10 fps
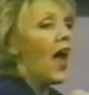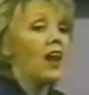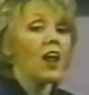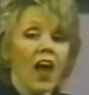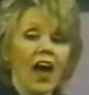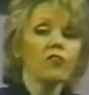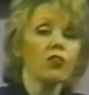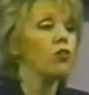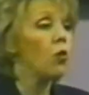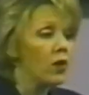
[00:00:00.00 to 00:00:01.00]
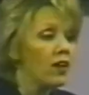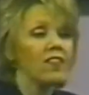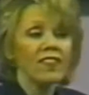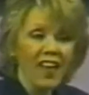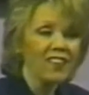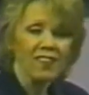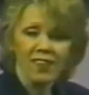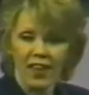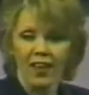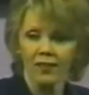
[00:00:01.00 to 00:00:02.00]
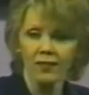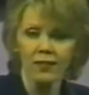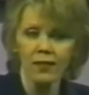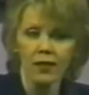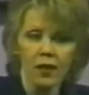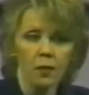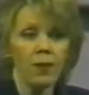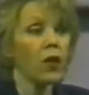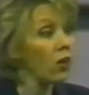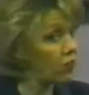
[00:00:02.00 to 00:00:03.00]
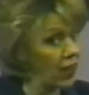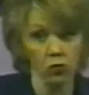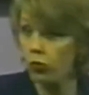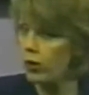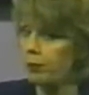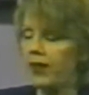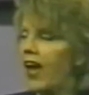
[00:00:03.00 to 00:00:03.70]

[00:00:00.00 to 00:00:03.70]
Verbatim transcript: had a lot to do with his destiny because that's where it